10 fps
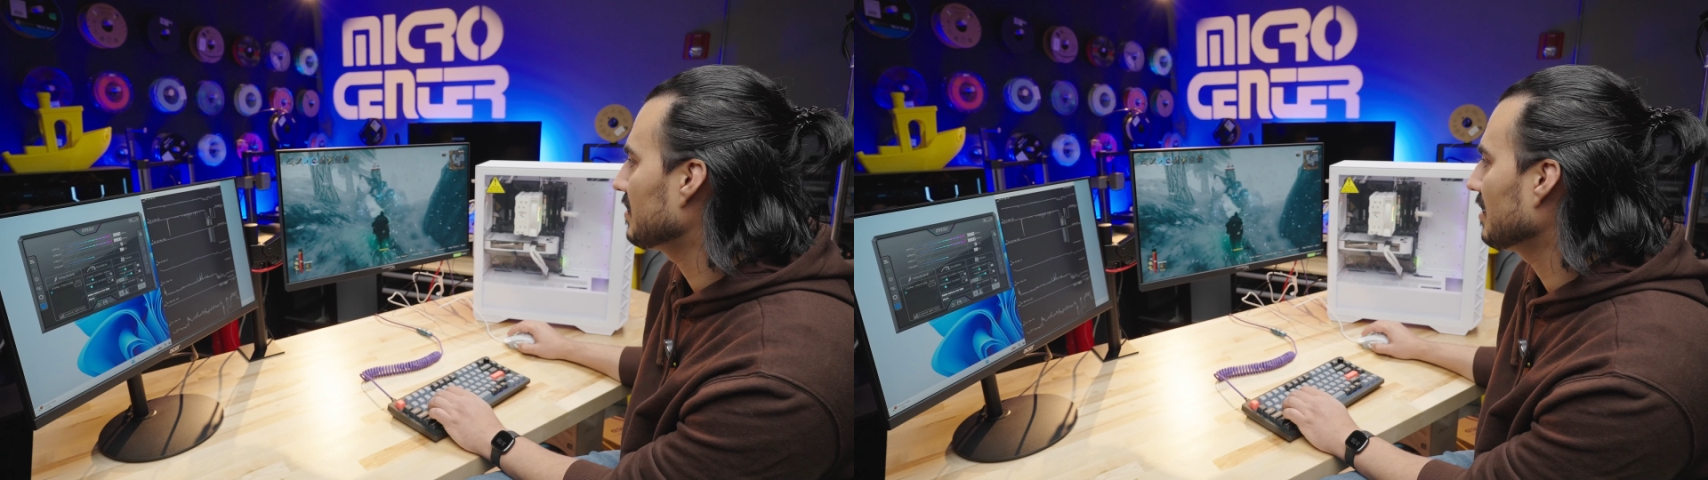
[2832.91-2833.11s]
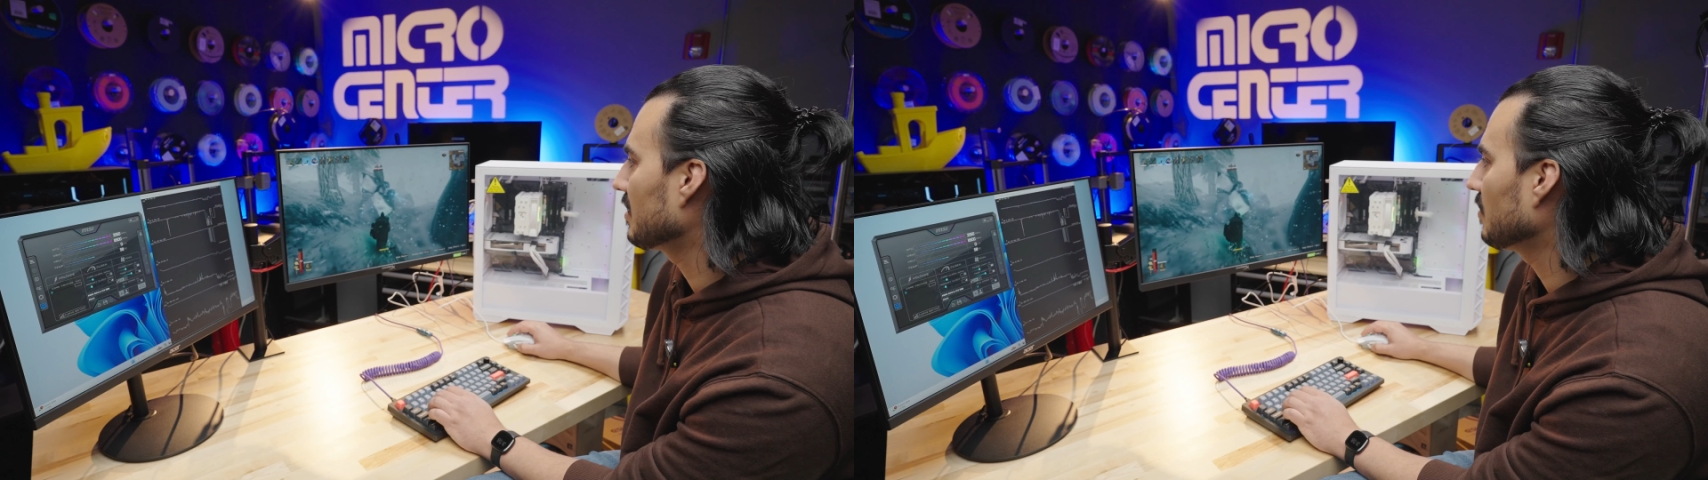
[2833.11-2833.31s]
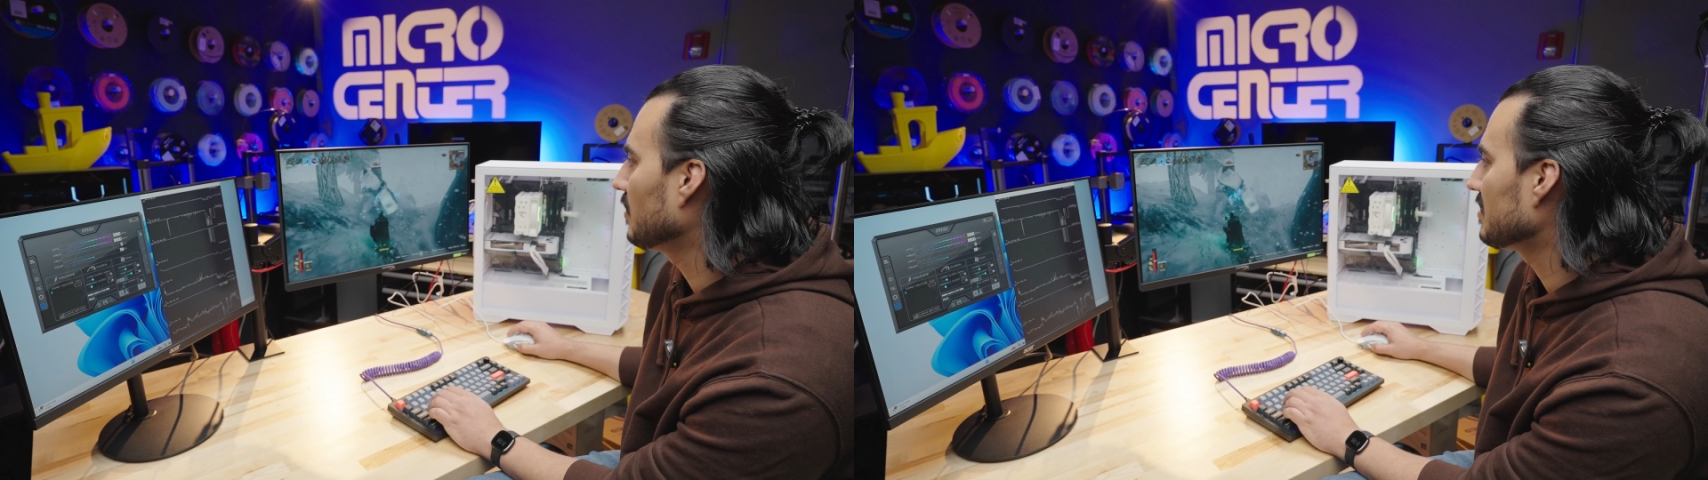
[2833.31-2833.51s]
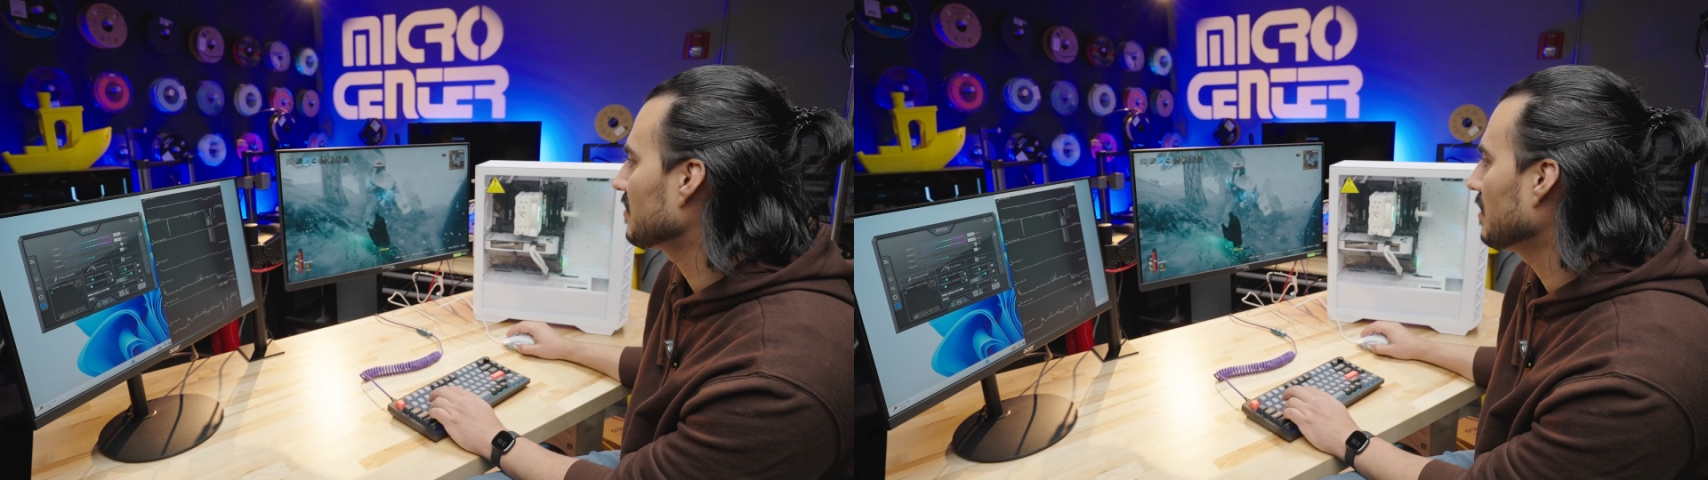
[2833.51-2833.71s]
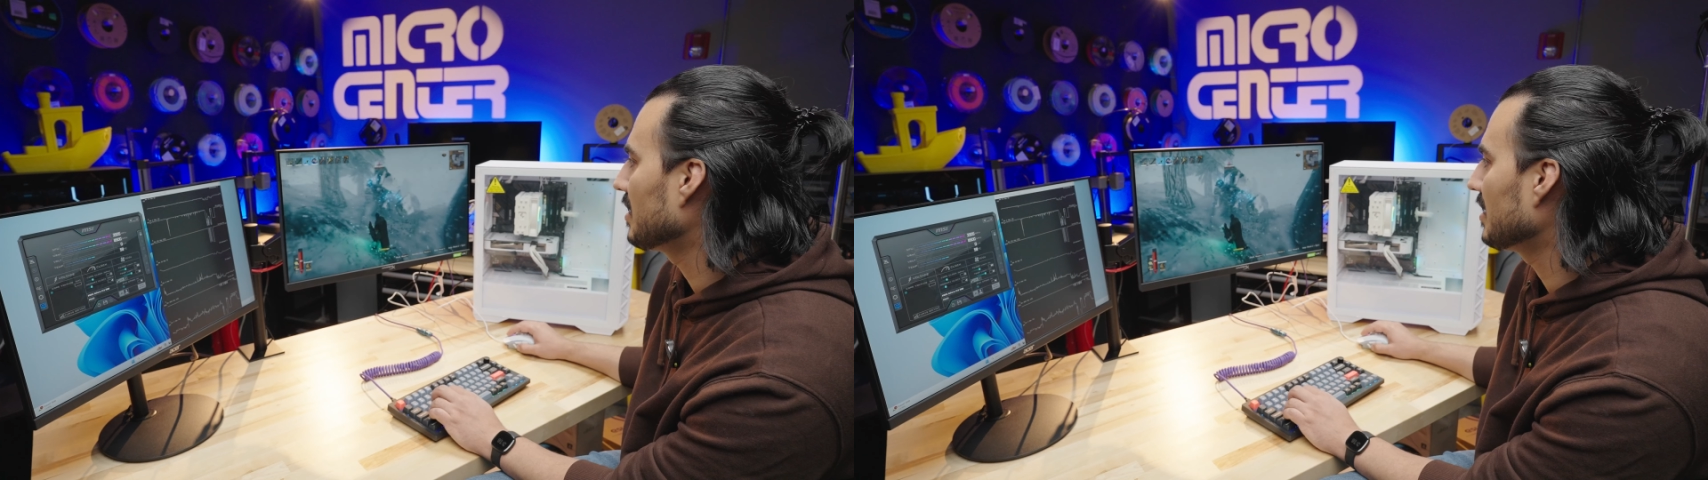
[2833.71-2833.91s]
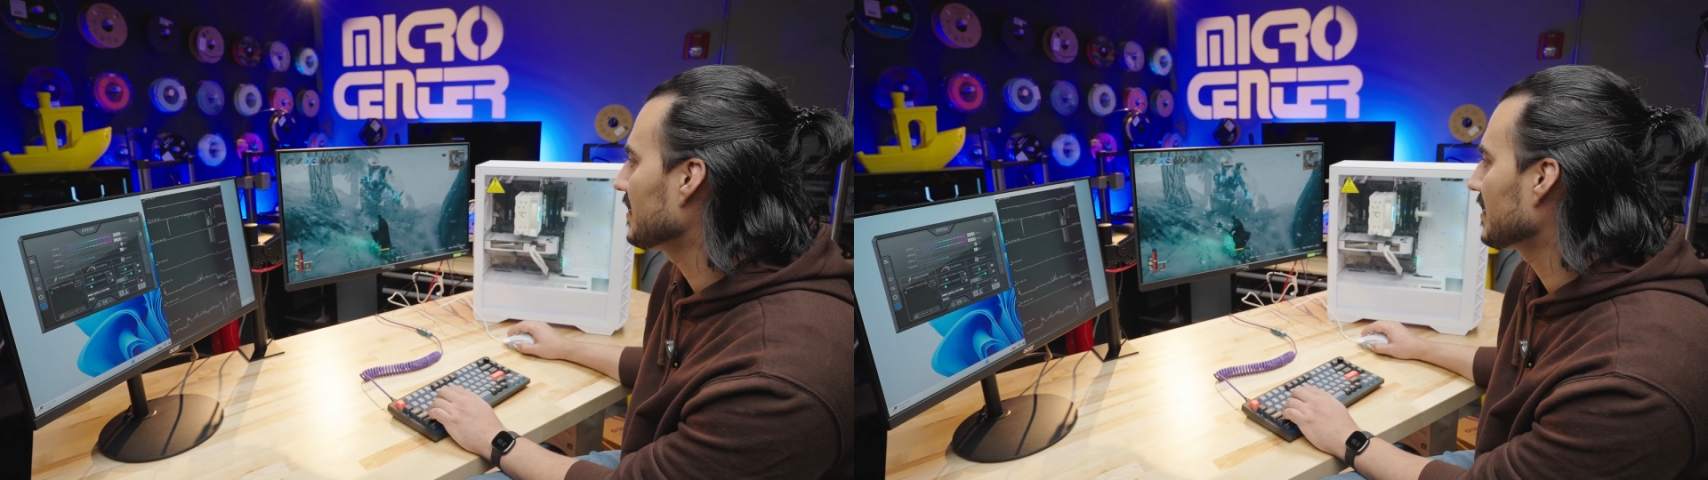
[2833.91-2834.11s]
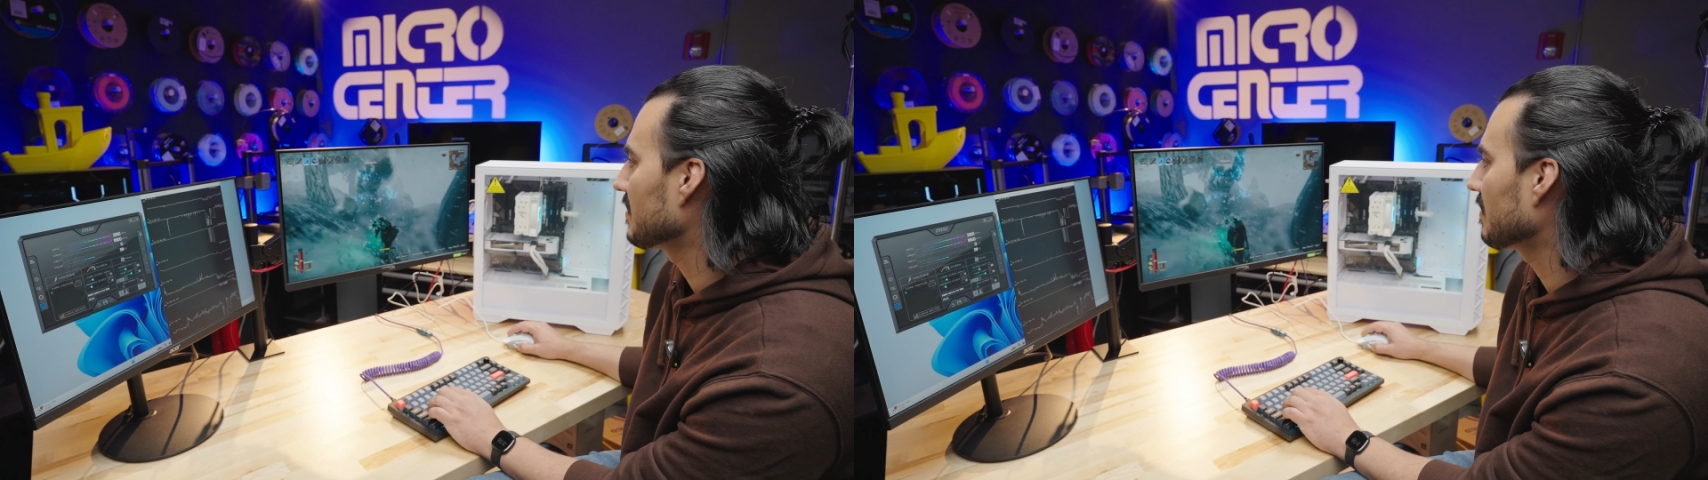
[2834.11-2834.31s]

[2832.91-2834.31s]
to like the 120s because